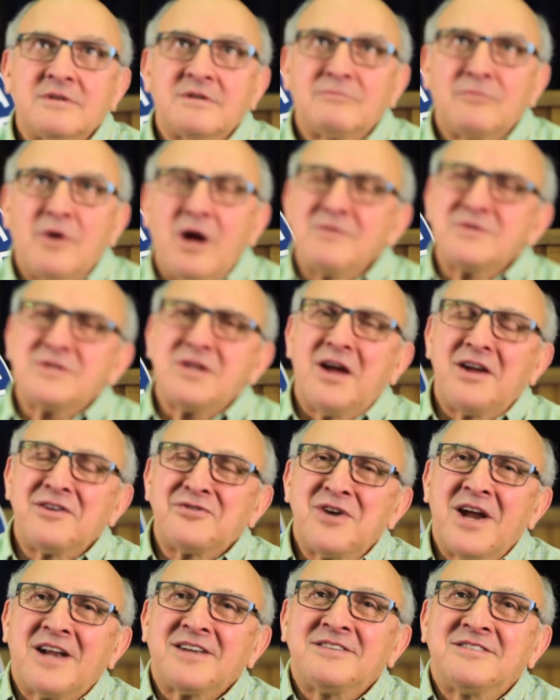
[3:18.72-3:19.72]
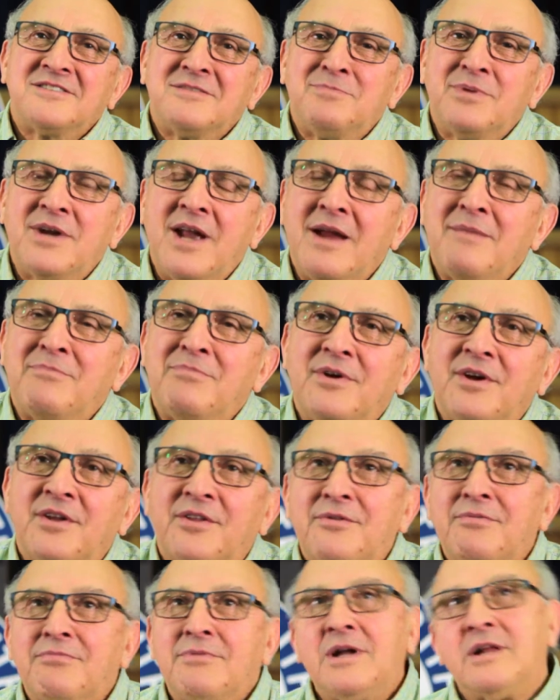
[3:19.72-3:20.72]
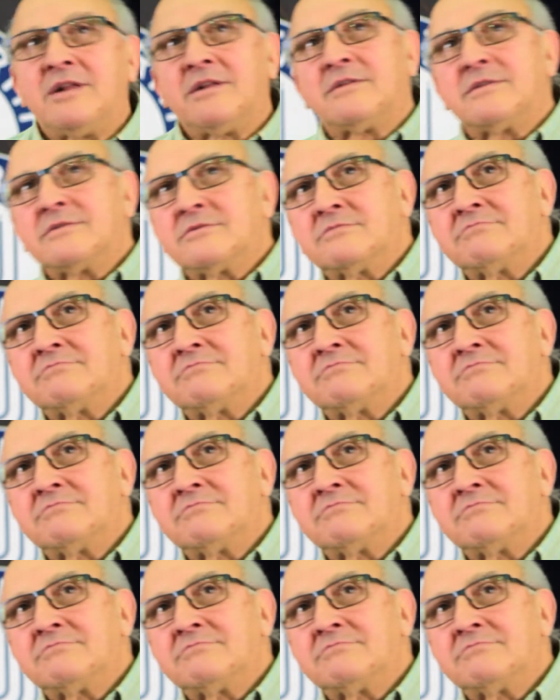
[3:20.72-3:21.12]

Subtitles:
was I attracted to B'nai B'rith? Well,